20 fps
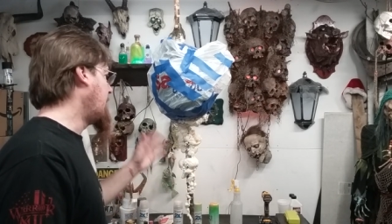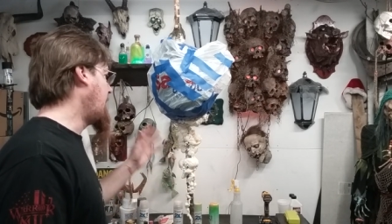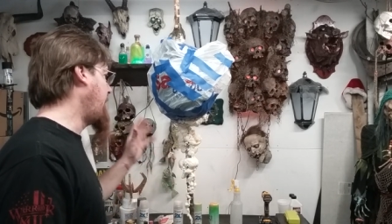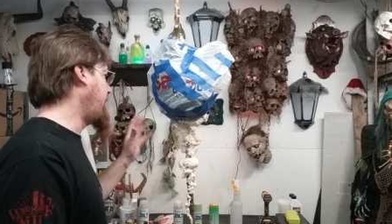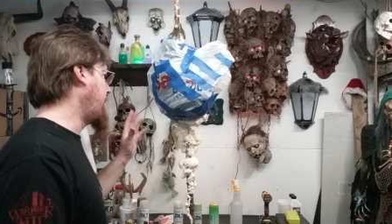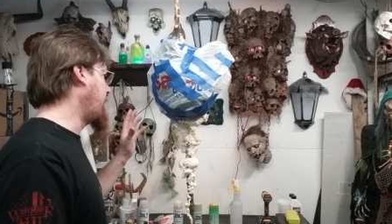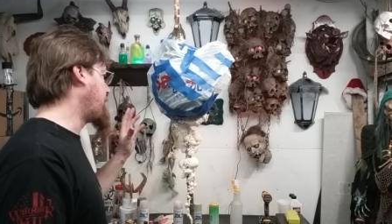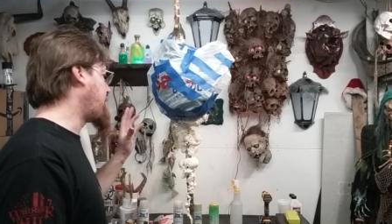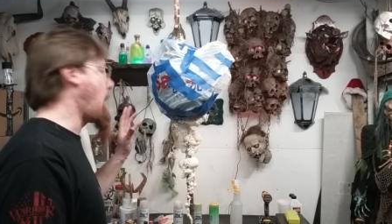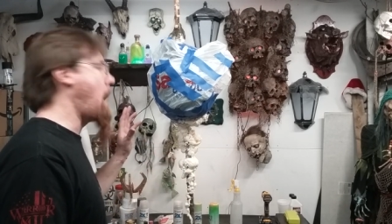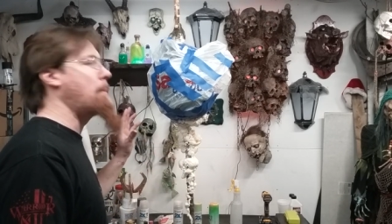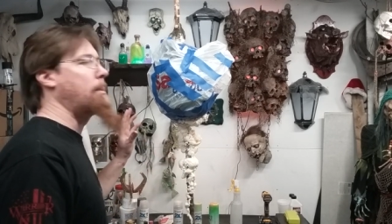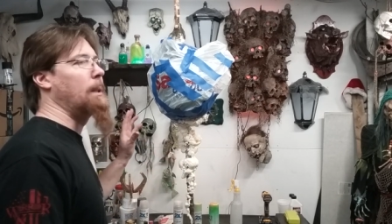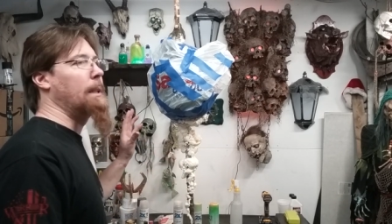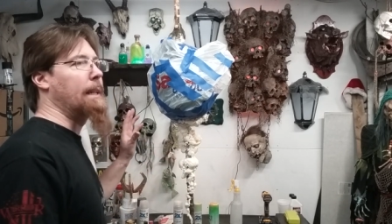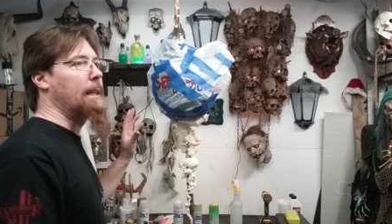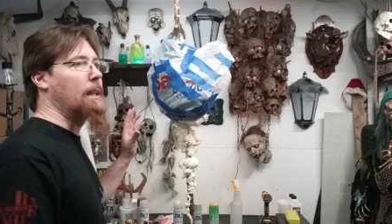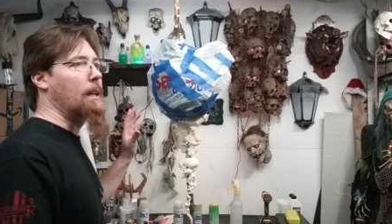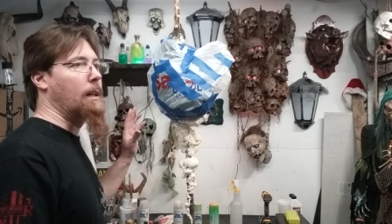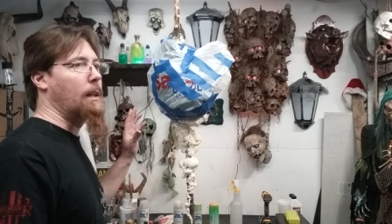And then
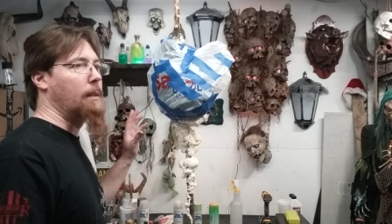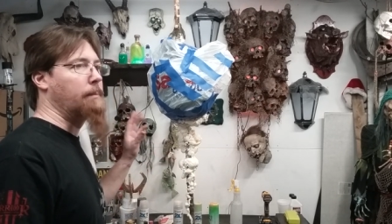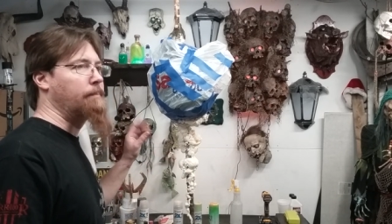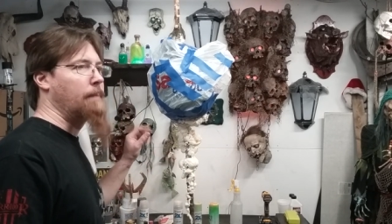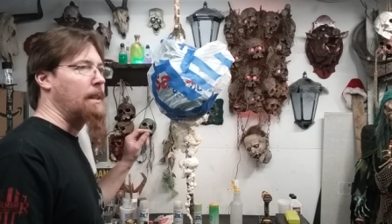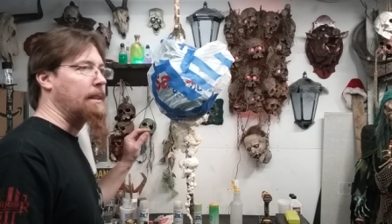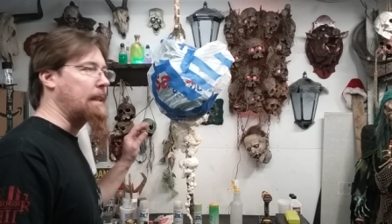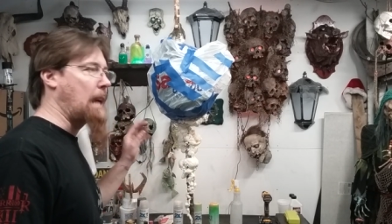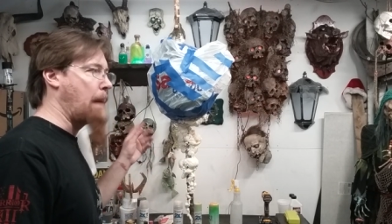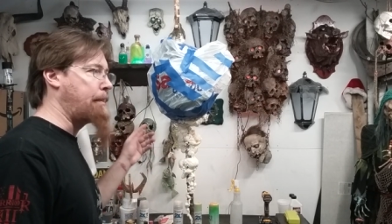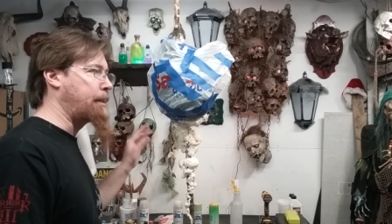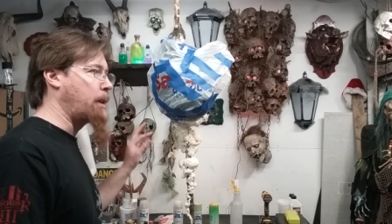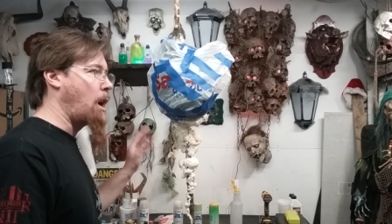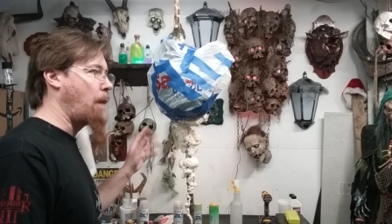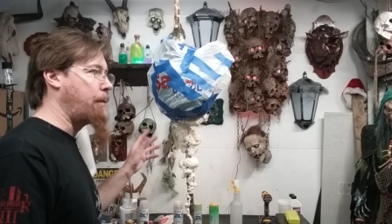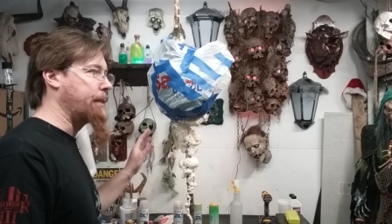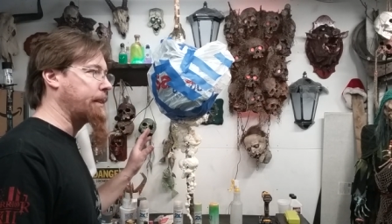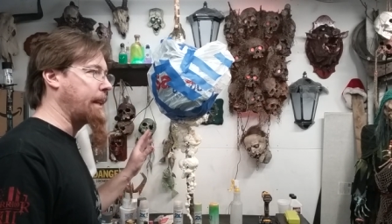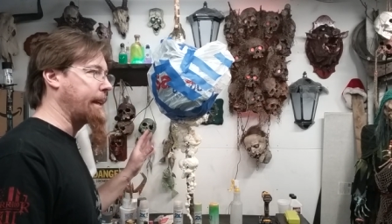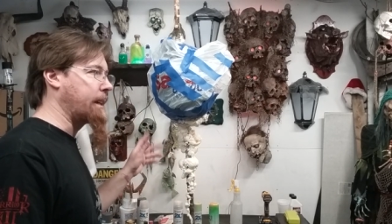probably top it
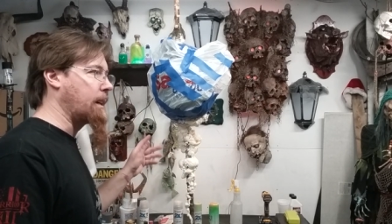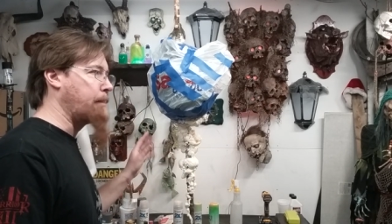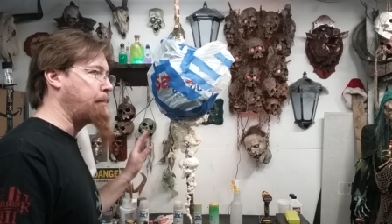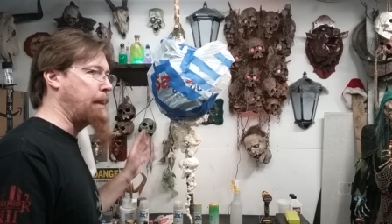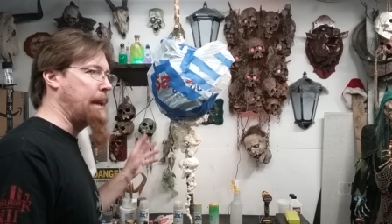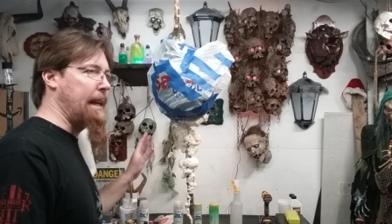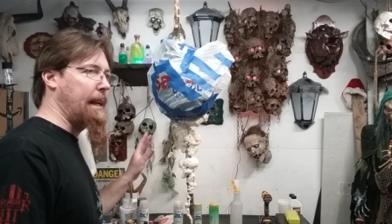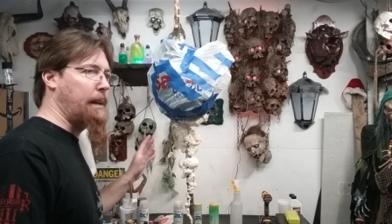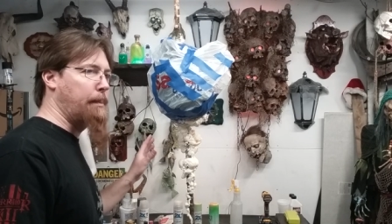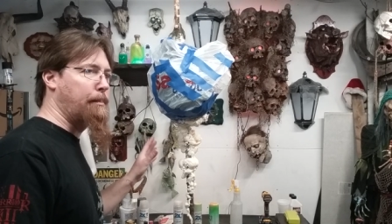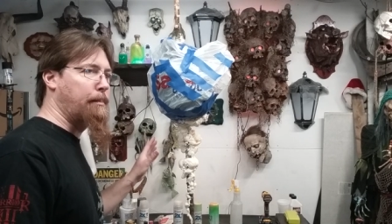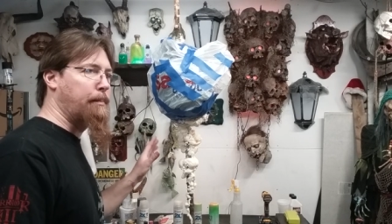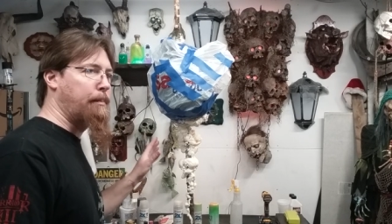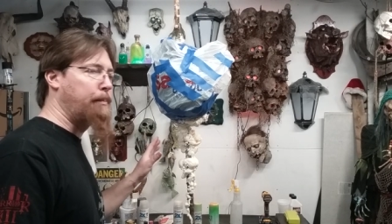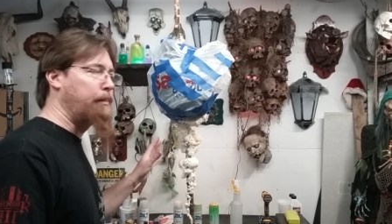off with like a pink